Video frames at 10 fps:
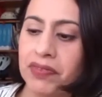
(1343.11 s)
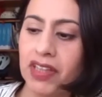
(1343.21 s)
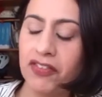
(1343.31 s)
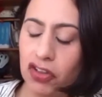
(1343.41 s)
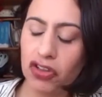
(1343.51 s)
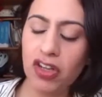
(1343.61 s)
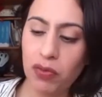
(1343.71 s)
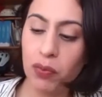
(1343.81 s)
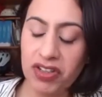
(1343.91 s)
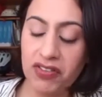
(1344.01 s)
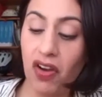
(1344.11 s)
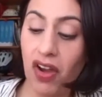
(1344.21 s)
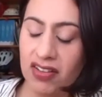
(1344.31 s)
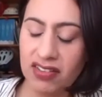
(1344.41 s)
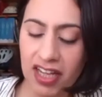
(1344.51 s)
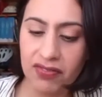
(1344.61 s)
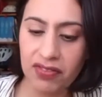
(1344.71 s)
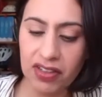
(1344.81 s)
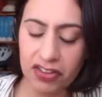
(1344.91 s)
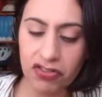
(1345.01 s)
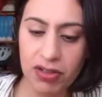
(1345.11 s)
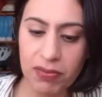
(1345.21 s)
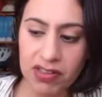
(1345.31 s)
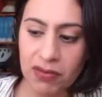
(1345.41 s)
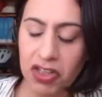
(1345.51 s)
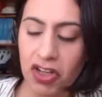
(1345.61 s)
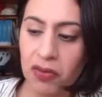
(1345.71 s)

if you look at what we defined as hateful extremism,